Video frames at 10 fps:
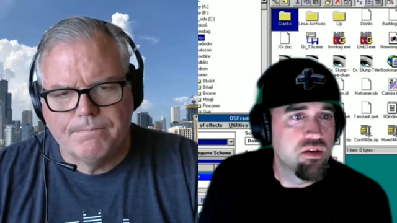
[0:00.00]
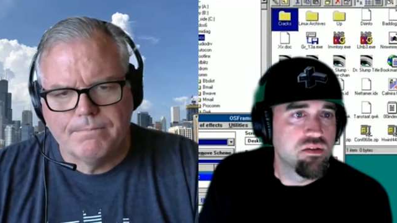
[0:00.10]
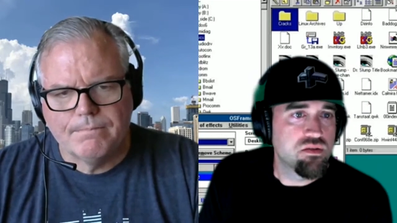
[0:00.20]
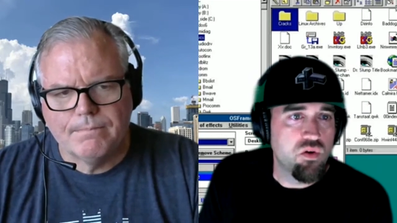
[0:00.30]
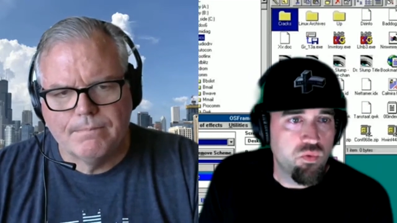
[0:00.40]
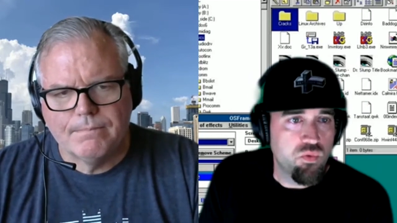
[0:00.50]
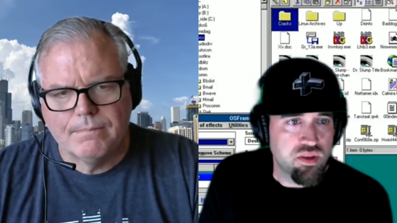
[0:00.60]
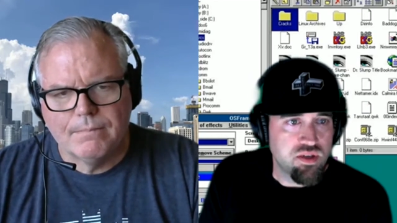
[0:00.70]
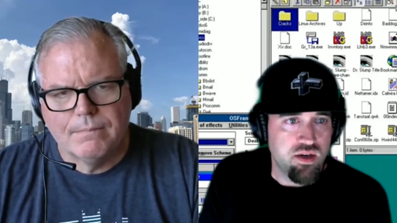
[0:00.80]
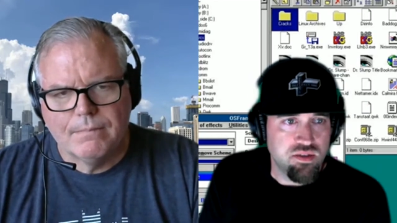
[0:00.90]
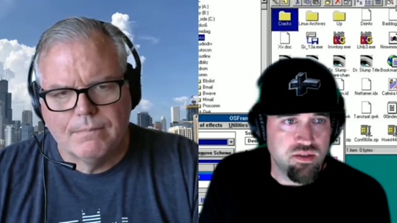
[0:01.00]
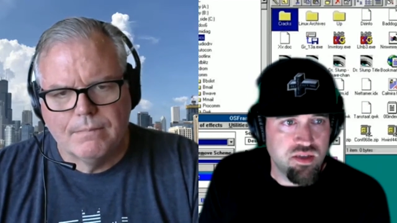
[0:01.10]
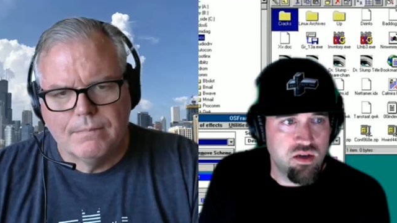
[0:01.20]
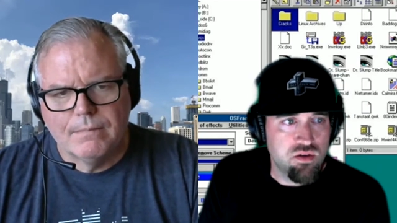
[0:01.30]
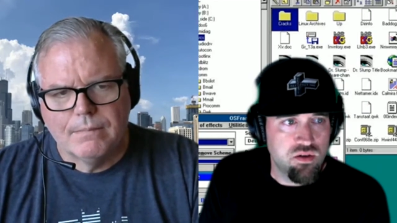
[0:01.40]
Speaker 1: So with
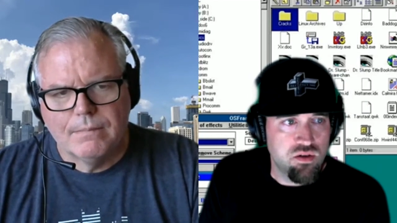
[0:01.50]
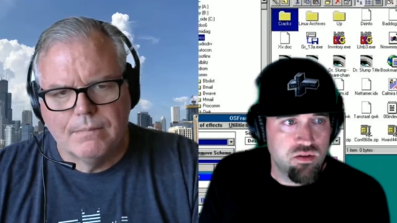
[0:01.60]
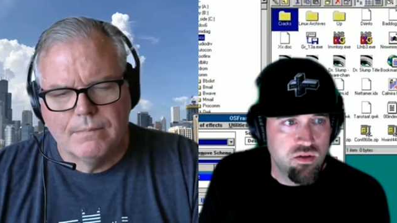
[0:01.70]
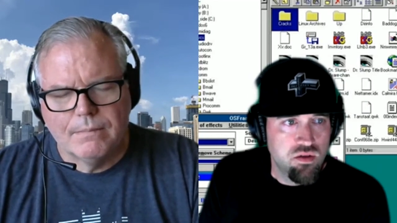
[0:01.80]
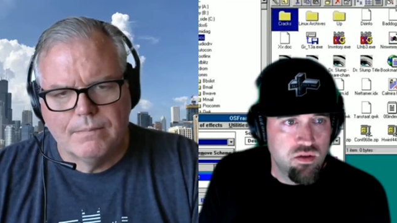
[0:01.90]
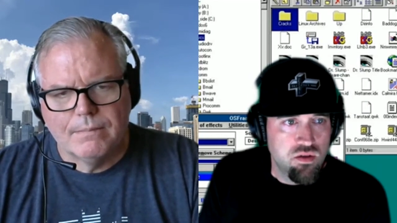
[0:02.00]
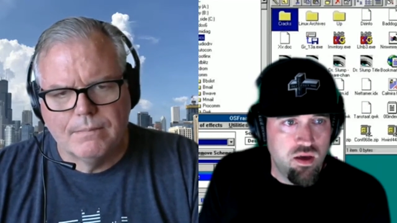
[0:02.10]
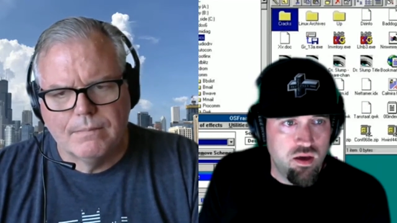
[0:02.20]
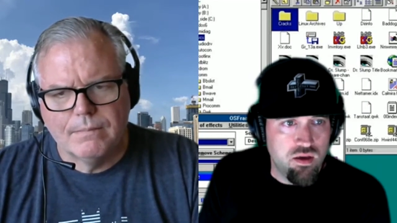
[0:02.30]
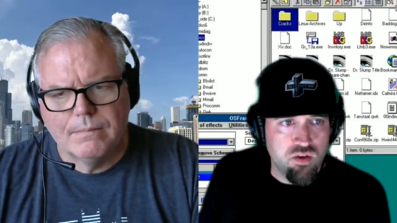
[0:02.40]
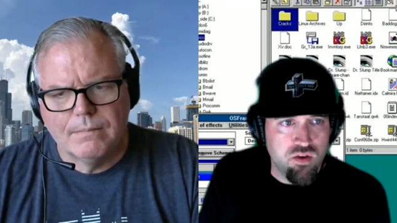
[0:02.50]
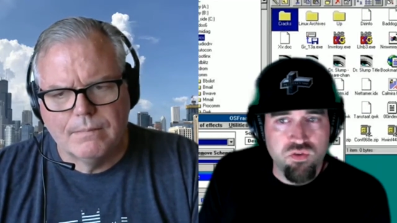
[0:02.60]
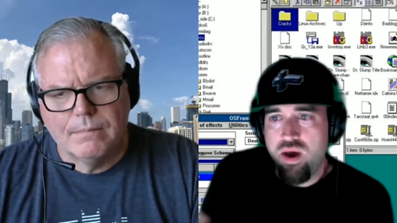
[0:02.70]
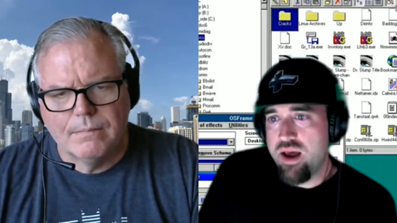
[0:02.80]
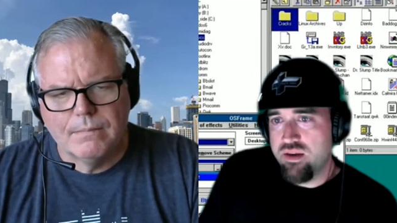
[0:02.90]
.NET Standard. Uh,
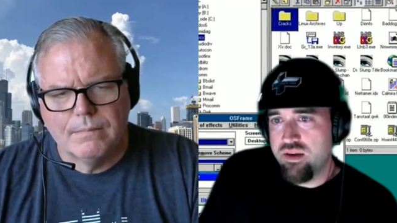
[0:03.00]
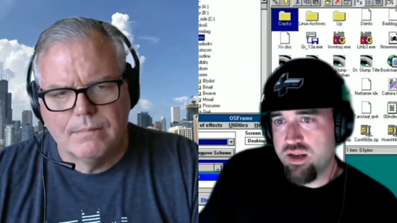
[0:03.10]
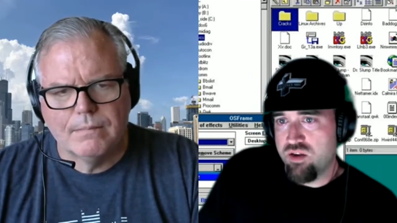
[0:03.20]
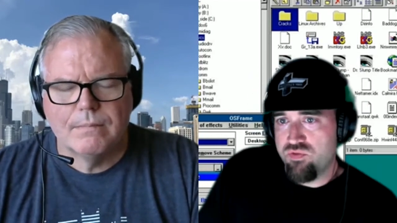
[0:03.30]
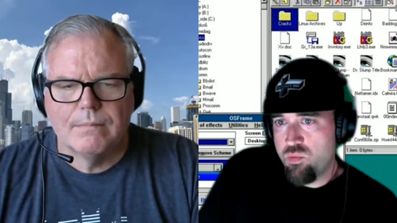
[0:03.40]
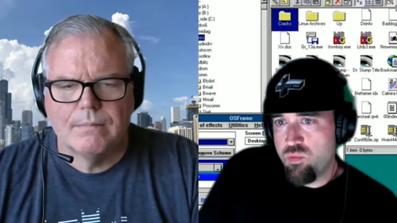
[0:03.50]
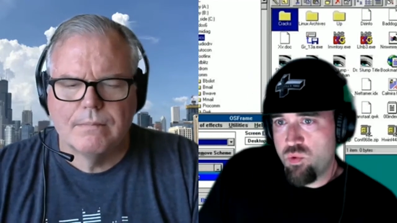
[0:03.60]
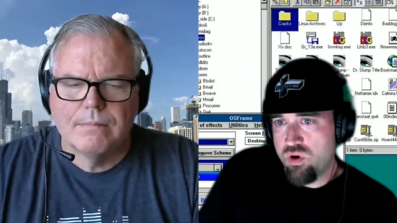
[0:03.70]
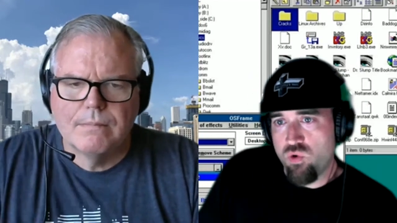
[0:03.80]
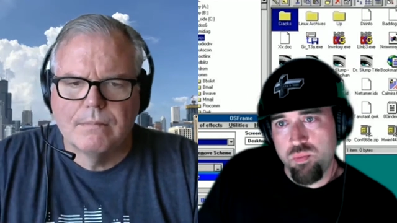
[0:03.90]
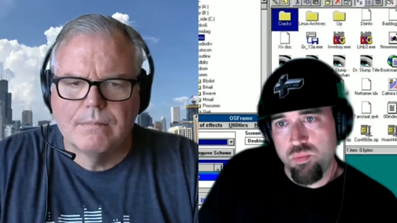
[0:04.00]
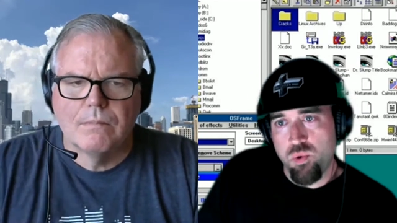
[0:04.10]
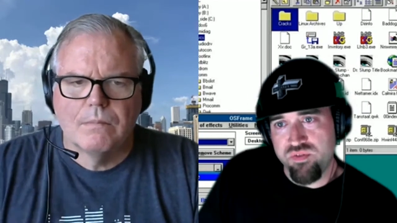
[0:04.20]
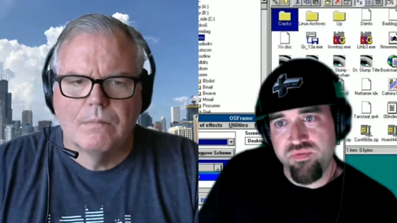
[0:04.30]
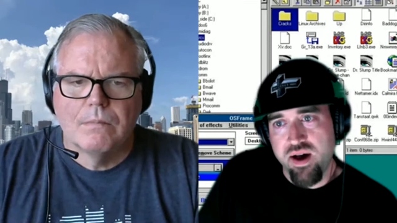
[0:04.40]
if you had a .NET Framework four
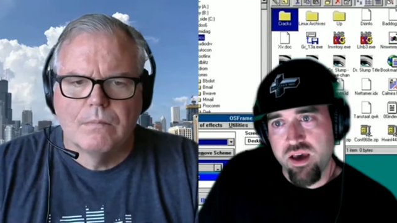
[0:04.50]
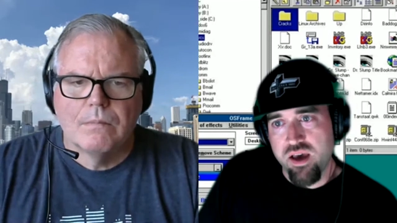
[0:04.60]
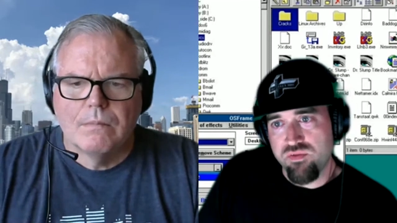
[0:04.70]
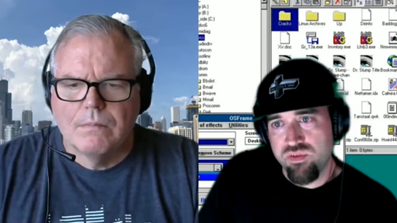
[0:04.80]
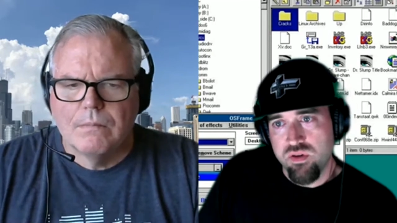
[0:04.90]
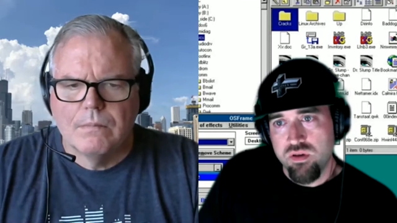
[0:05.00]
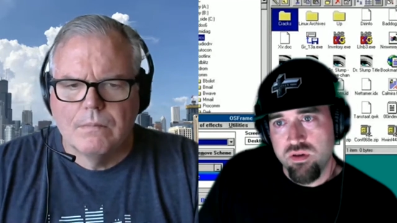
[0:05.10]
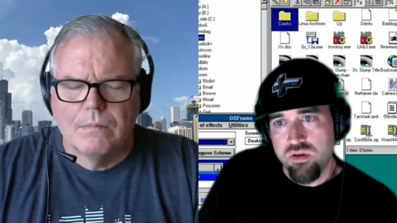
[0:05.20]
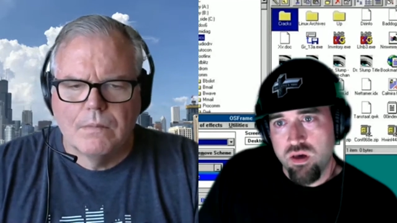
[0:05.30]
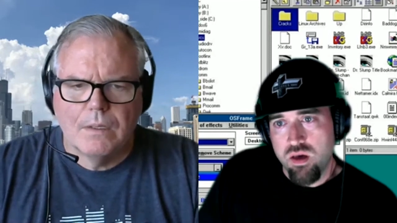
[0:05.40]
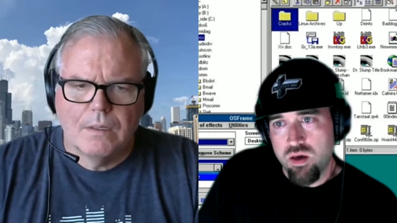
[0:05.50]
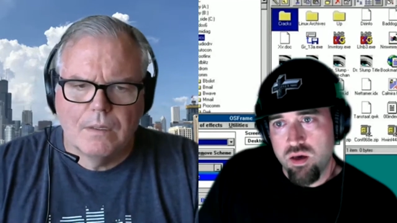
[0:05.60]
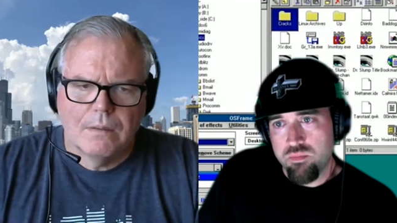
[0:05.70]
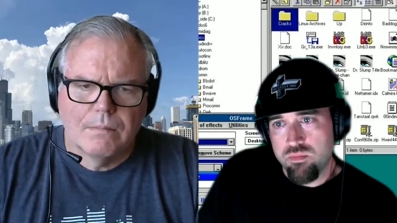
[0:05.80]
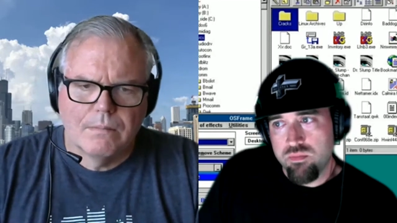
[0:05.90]
point five
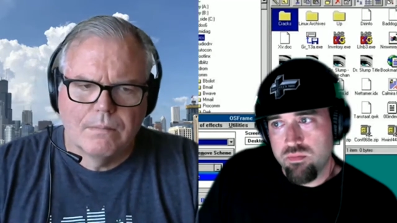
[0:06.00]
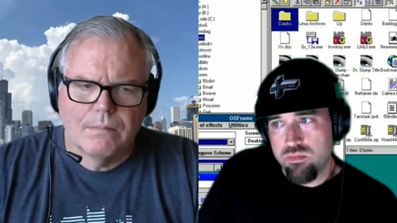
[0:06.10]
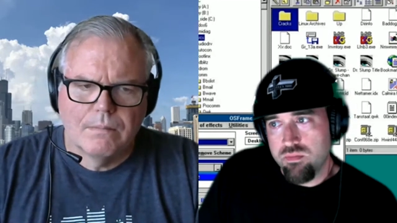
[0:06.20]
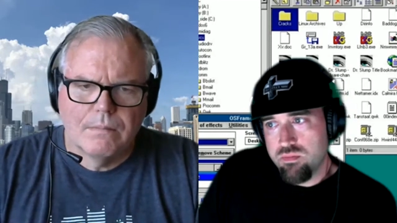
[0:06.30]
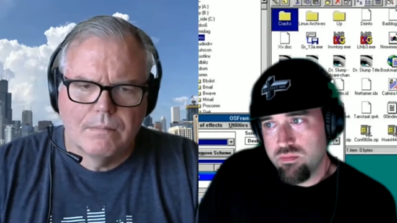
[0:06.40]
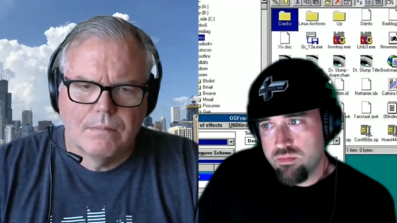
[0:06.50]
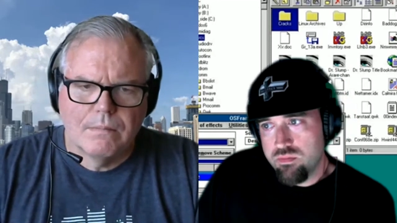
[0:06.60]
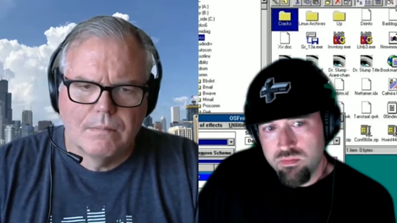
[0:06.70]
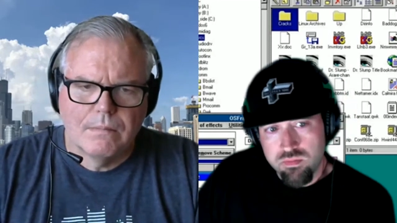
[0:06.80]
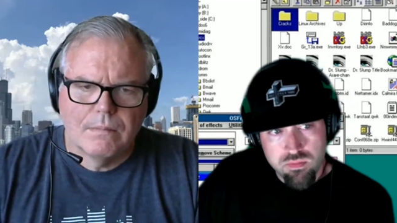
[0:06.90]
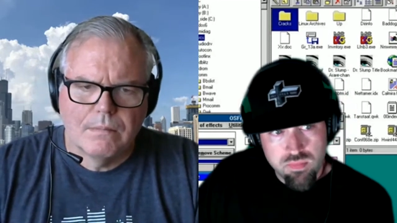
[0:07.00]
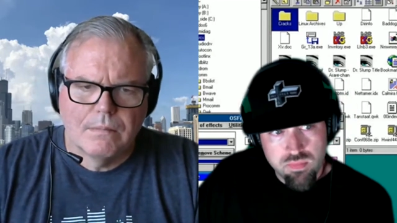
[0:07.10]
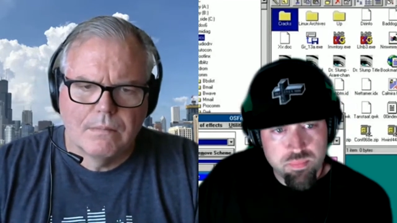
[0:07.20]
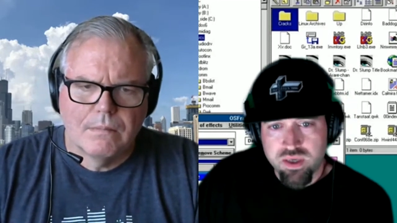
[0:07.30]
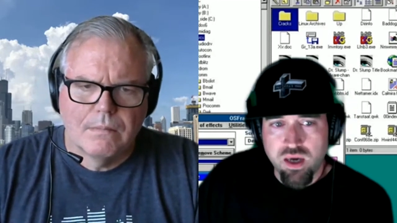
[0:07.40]
um,
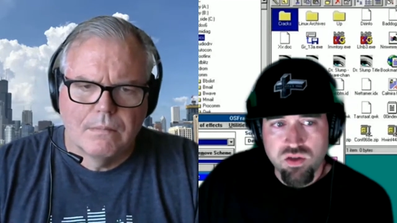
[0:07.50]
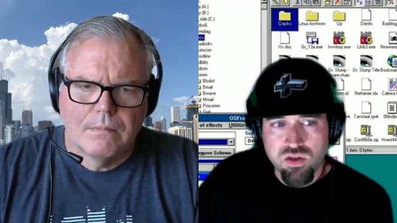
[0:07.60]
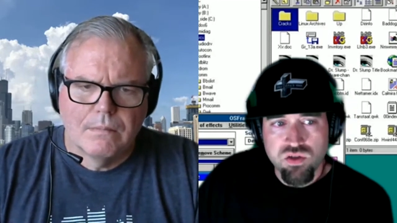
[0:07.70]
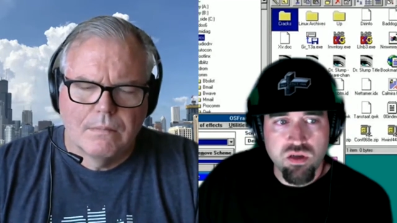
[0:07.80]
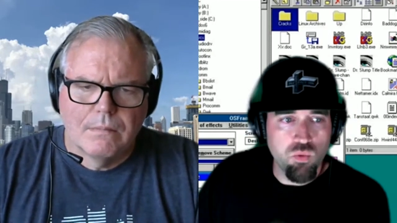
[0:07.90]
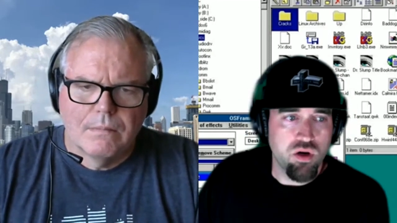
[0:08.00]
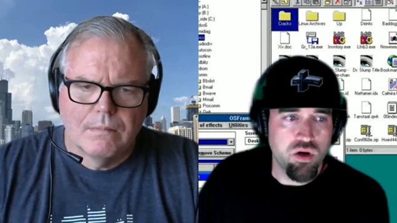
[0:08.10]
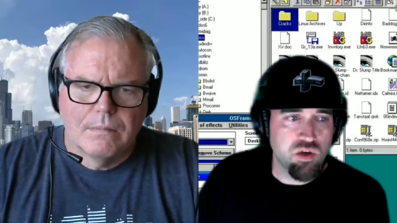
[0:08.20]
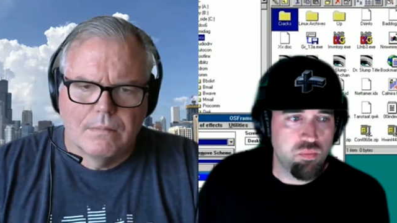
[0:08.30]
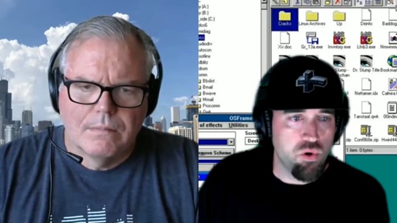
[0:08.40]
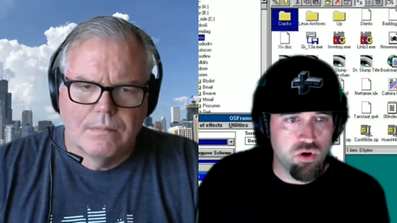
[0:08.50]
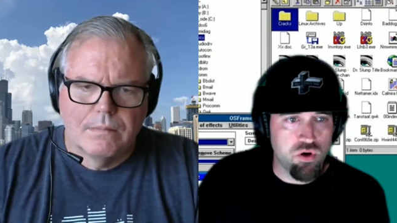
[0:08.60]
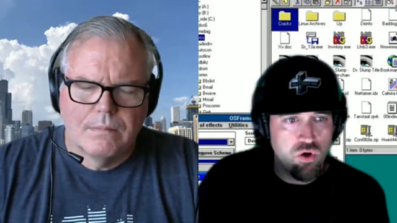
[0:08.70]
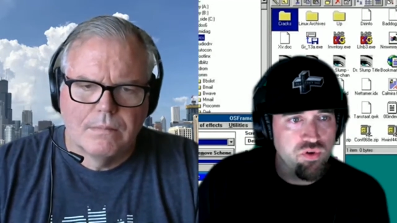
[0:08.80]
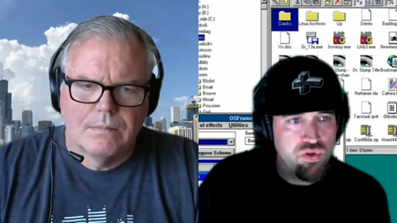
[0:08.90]
application and you wanted to
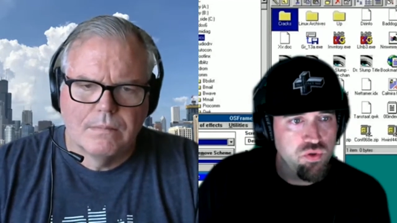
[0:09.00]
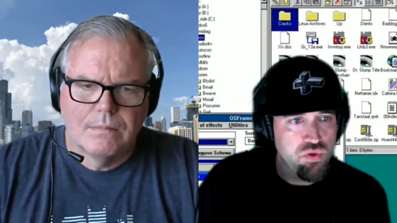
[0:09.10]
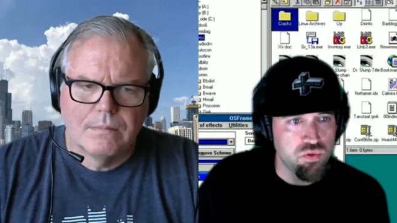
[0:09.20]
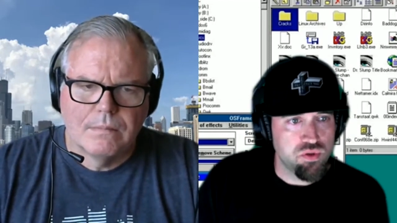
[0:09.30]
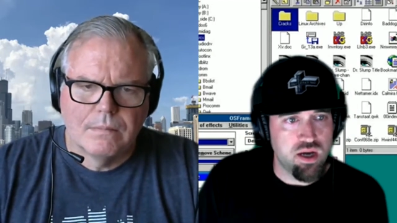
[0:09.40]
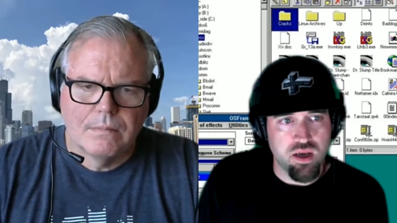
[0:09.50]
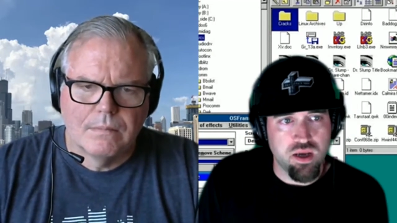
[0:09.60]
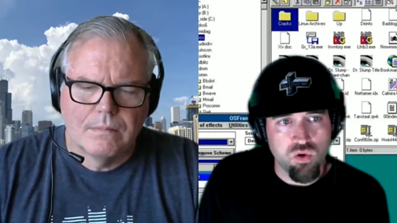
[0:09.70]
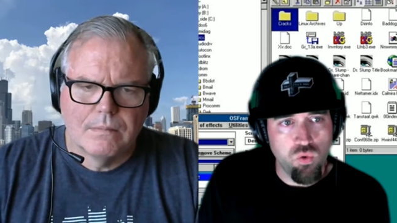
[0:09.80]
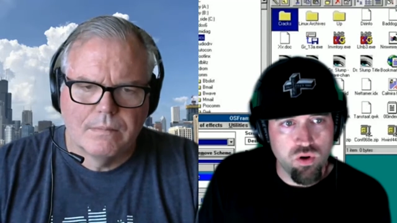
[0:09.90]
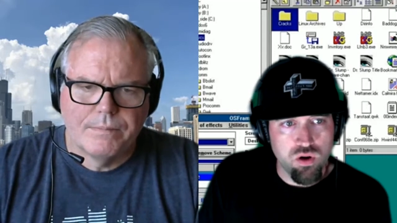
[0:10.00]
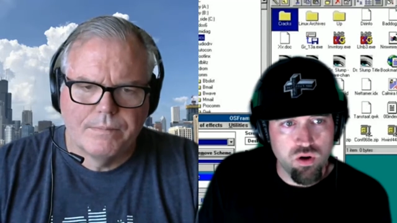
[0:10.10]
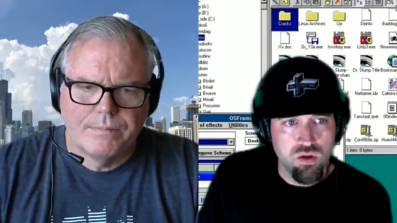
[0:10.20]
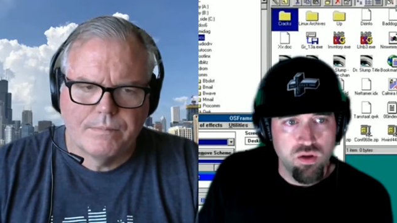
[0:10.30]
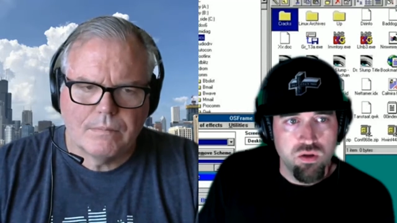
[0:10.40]
port it over to .NET Core,